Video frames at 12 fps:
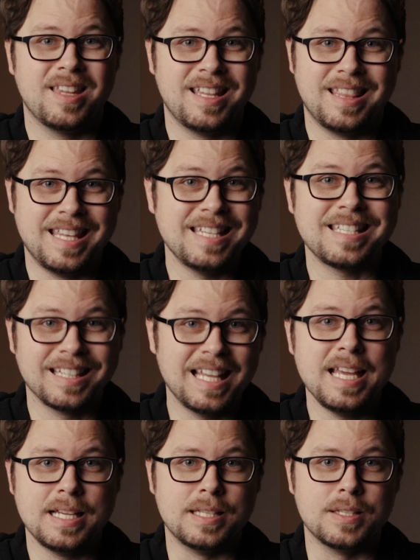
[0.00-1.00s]
this
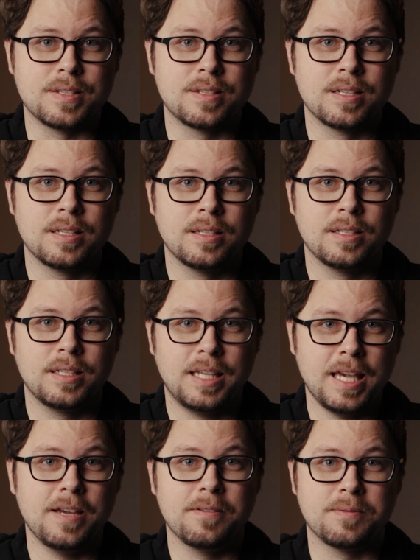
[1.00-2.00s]
lens
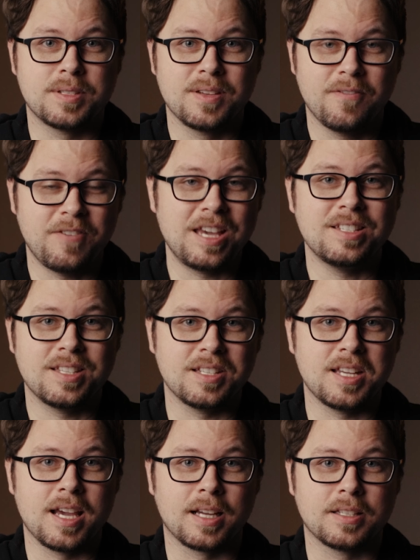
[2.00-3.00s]
gives face
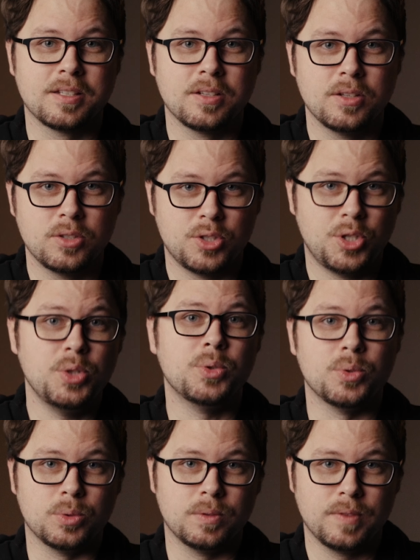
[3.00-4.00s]
detect
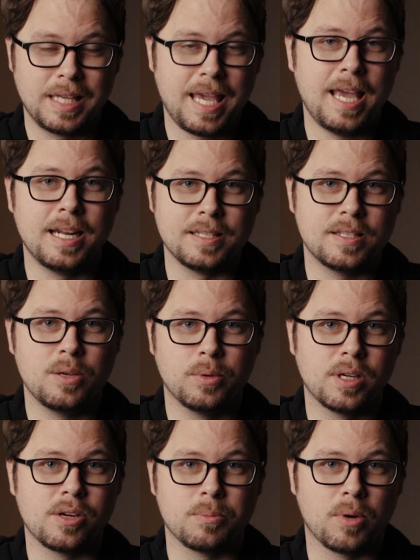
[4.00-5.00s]
to the Canon
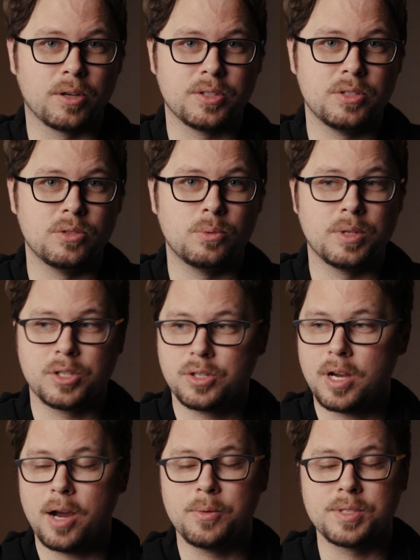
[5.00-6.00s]
C100 Mark II, which
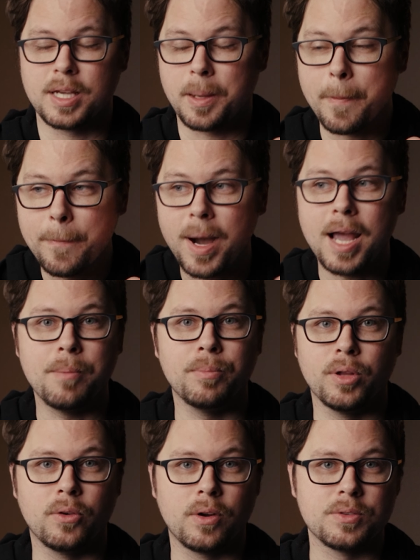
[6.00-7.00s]
I was like mind
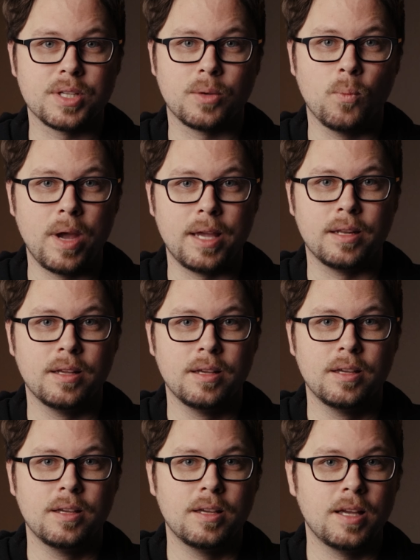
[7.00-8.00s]
blown. I was like, wait,
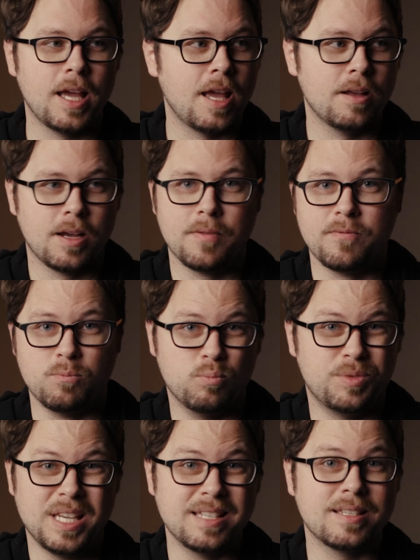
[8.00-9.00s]
a
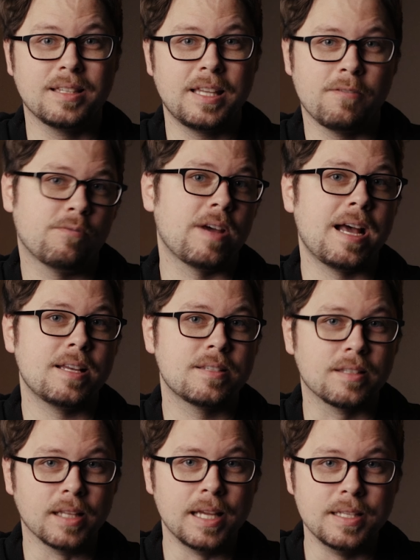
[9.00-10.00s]
decently
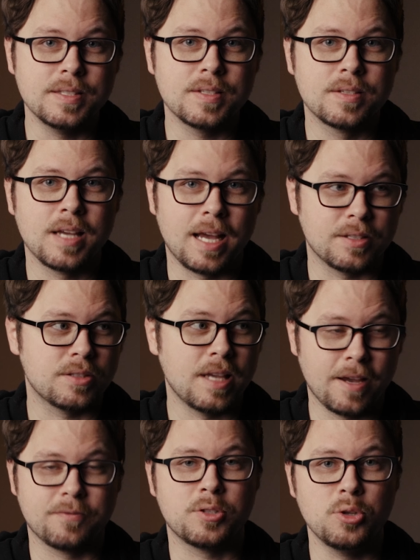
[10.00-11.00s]
fast lens at
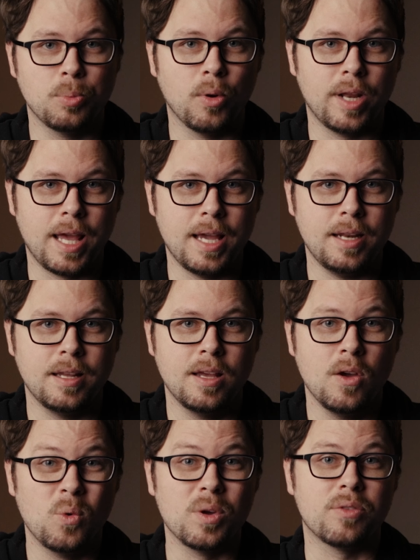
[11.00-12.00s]
f2.8
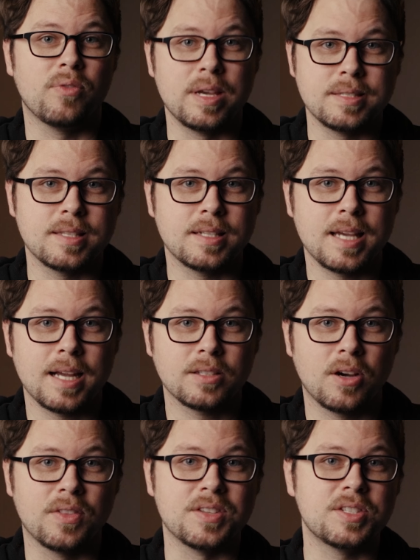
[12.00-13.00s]
with face detect
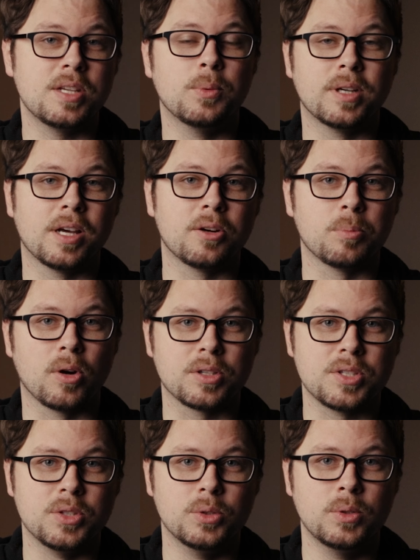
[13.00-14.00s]
on the C100
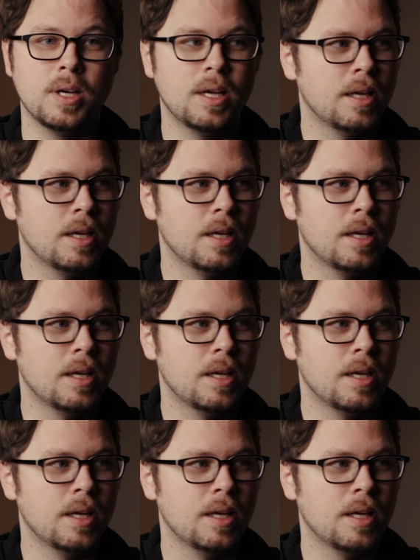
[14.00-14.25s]
Mark II?